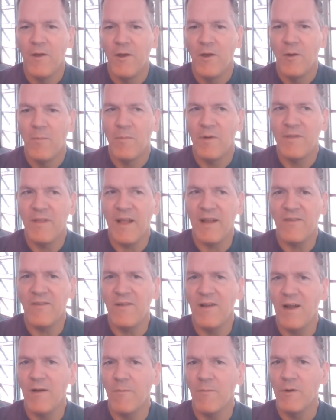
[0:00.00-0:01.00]
But that's
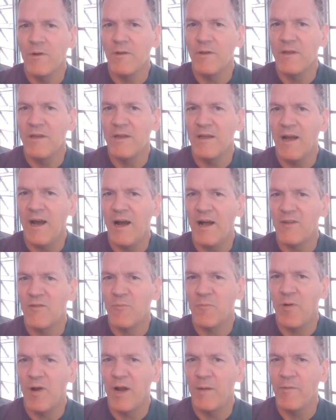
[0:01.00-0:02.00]
not really God's
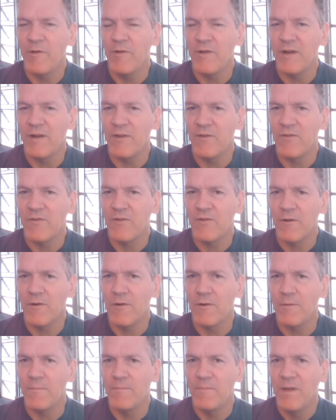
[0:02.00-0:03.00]
primary
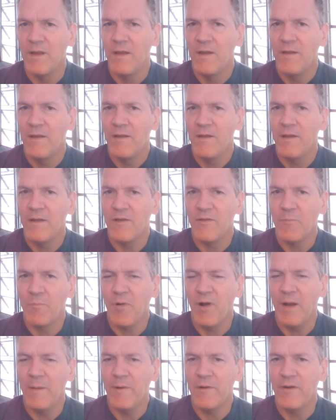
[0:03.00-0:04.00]
concern. His
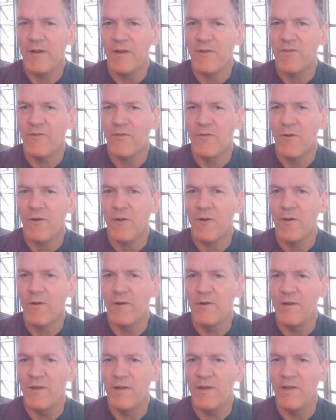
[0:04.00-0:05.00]
primary
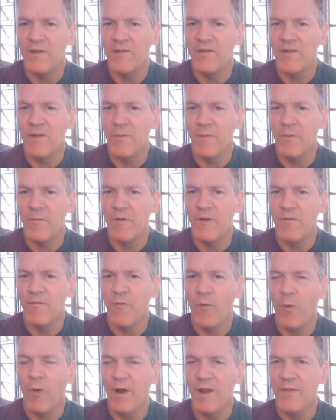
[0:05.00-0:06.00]
concern is that we would
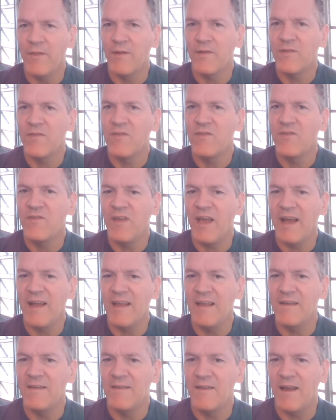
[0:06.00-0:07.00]
avoid the
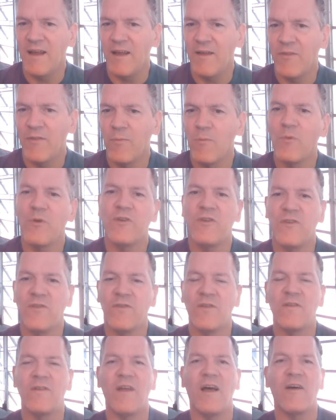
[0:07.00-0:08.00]
second death, which is
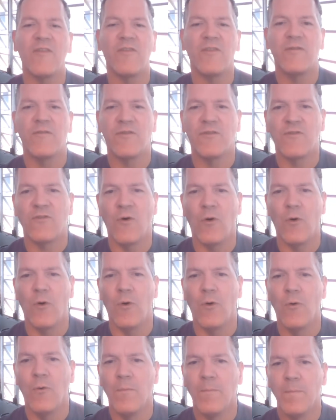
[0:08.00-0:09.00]
the death of a
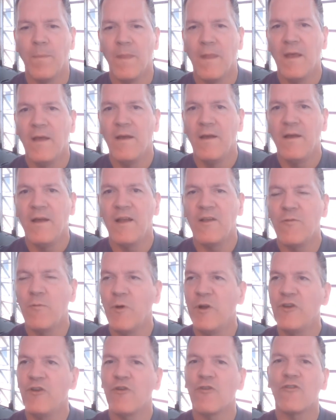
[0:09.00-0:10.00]
soul. It's
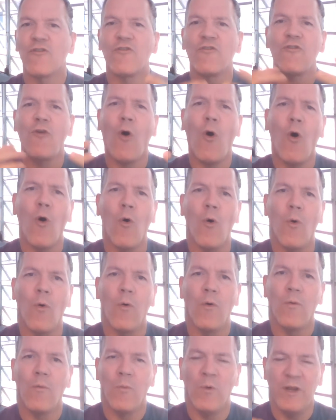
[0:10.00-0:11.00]
when your soul,
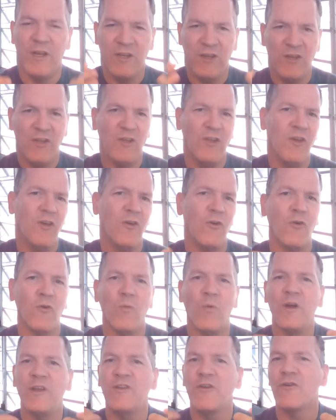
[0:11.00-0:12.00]
when
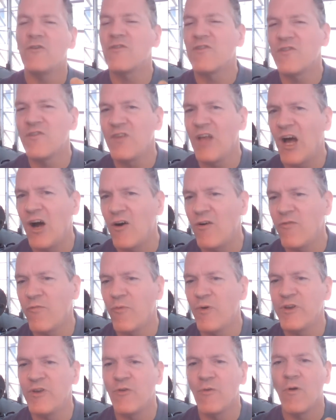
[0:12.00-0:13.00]
yourself,
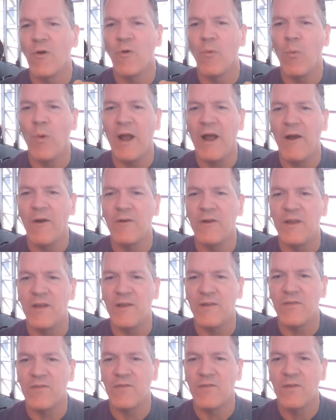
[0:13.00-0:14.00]
when your
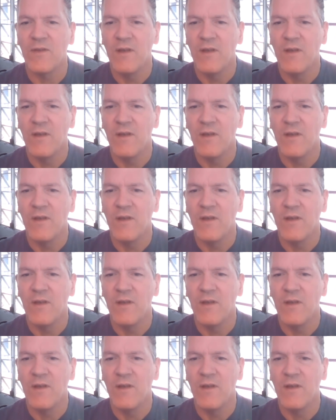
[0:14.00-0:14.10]
awareness